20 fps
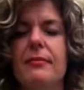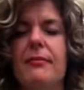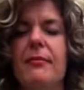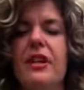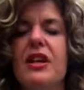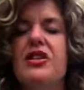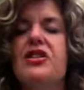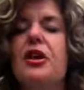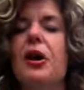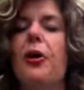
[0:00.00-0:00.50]

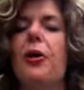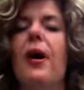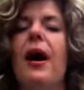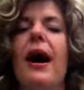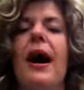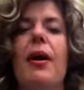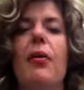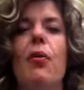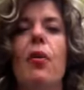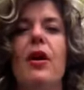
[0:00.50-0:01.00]
So
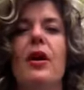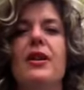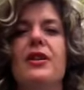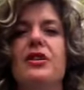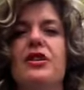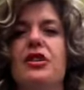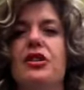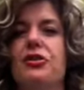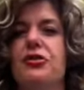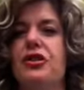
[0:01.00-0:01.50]
I want
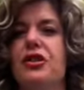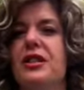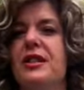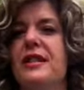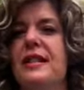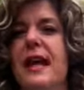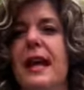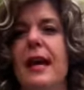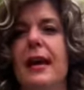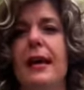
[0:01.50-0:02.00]
to just
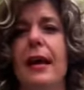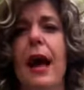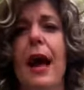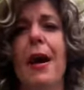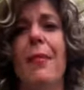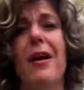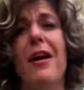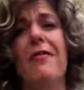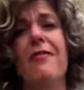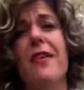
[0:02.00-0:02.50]
take
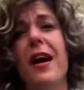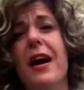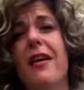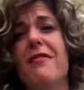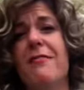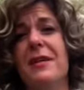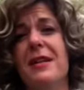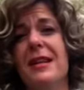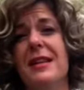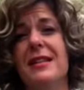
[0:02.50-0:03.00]
about 5
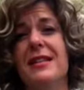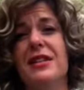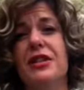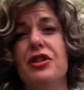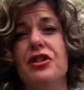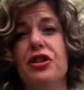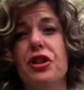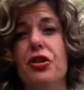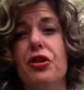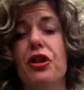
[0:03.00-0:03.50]
minutes to
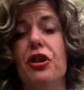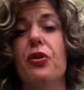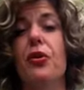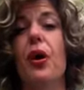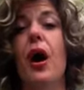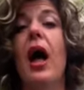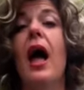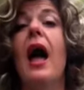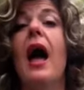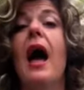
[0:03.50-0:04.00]
show you
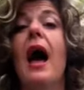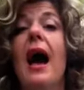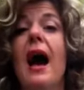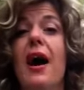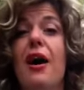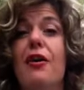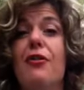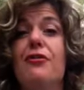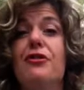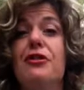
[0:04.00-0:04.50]

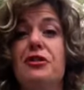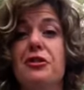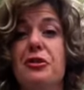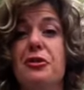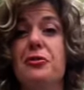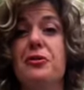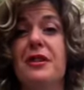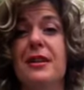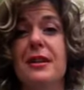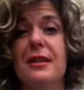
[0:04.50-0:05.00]
how to do
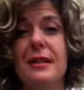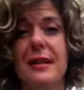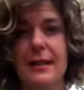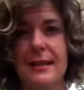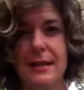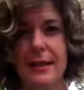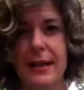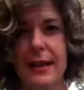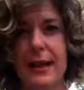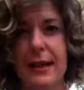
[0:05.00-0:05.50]

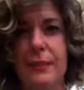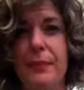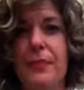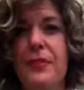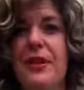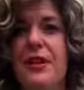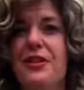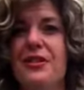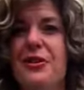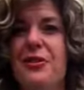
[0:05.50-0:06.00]
TTT
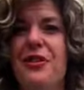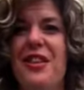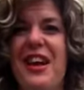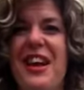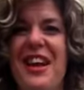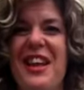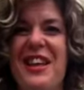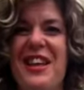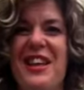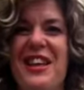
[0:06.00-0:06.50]
so
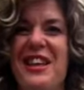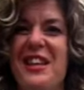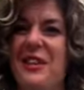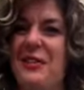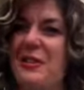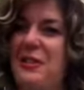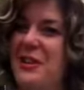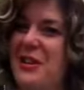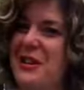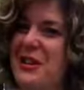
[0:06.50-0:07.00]
that
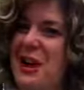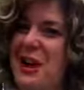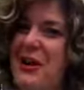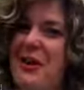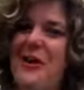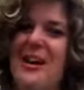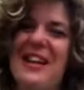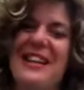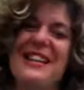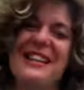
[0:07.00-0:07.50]
you can
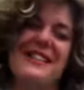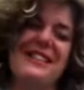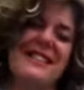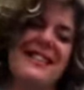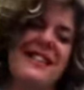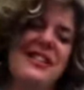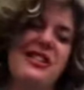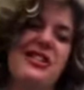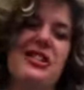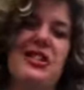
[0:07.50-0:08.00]
know and
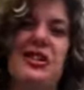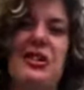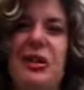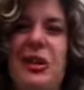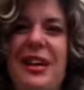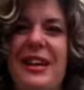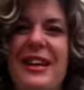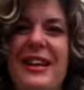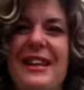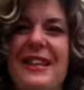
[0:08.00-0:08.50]
teach it to your
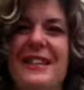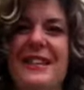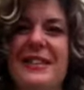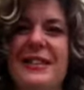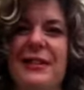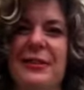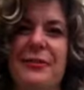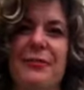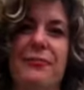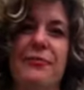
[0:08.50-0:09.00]
kids
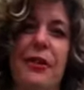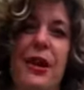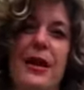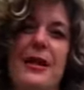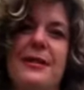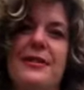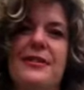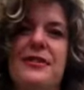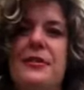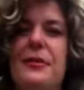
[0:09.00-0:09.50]
or
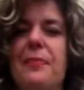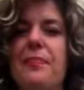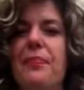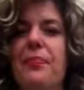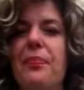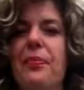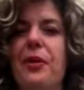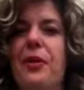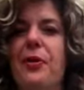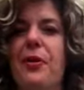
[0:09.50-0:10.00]
friends,
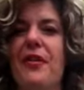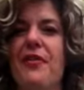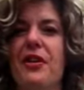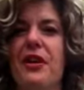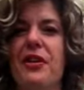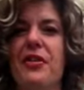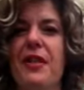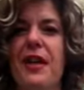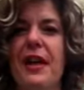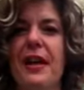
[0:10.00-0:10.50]
whoever you
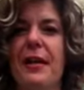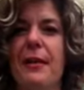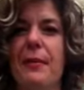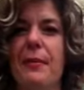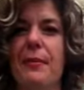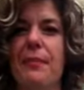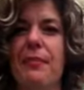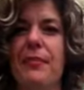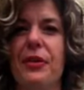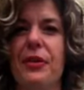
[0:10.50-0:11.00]
think
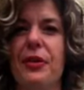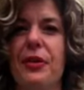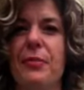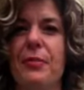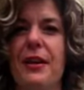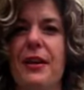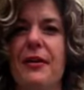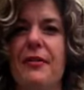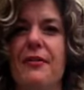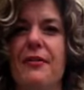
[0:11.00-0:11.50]
could
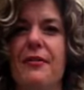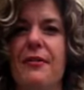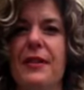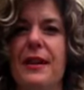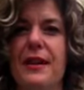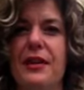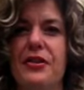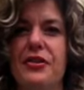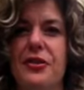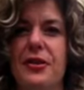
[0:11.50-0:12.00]
be of
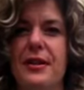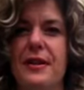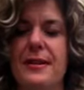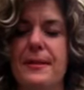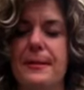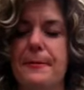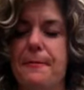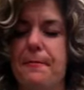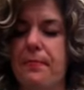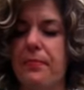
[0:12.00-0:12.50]
interest.